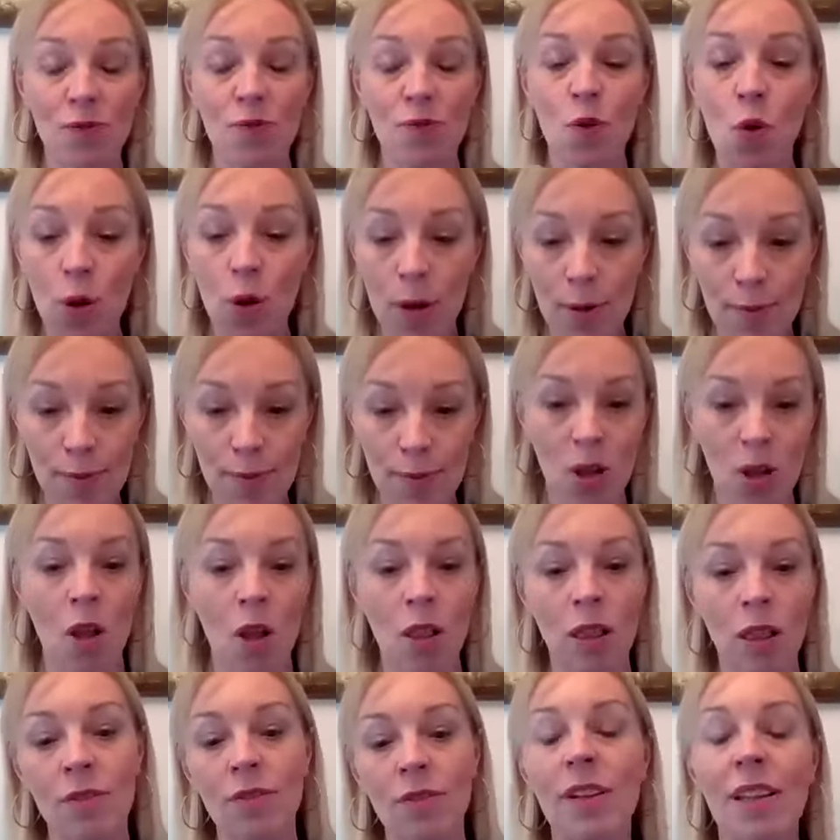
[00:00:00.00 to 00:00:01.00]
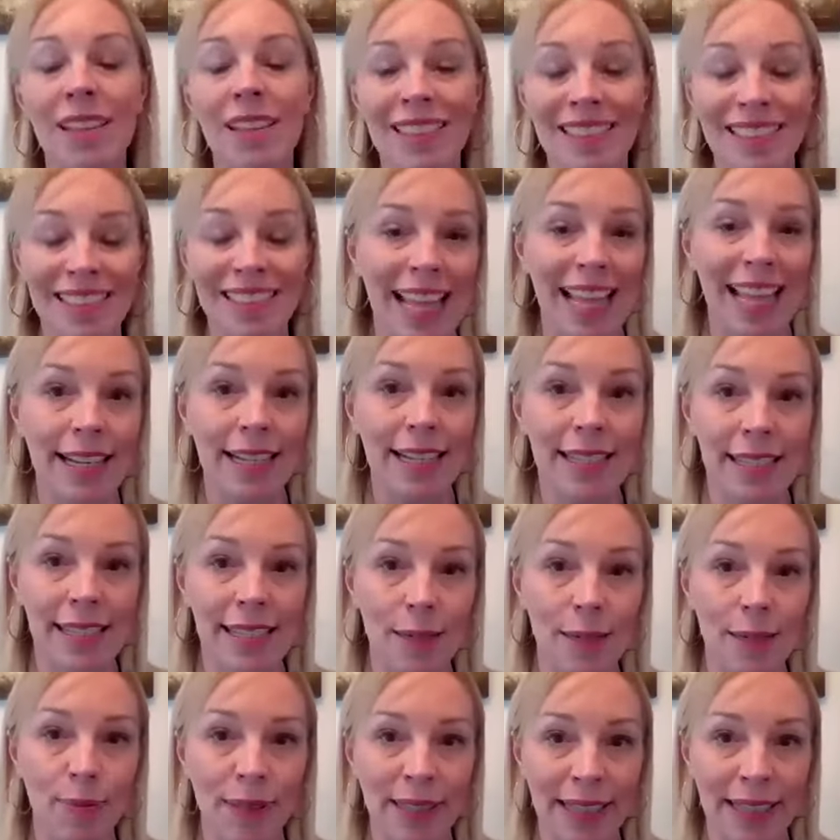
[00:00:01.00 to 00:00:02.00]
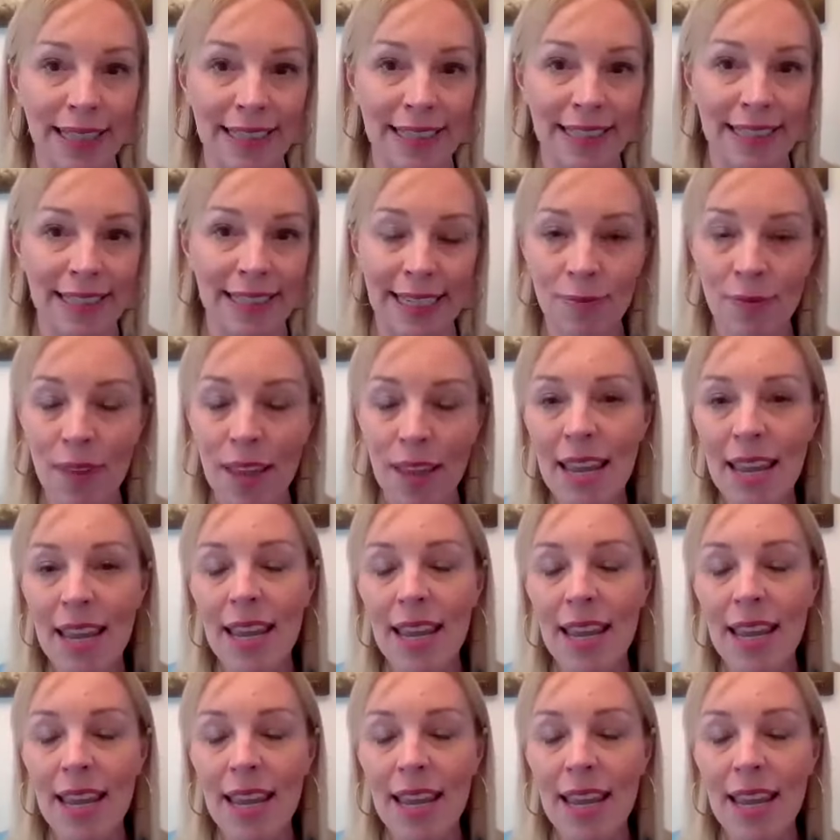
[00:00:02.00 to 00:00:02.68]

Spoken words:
forms all of legacy planning.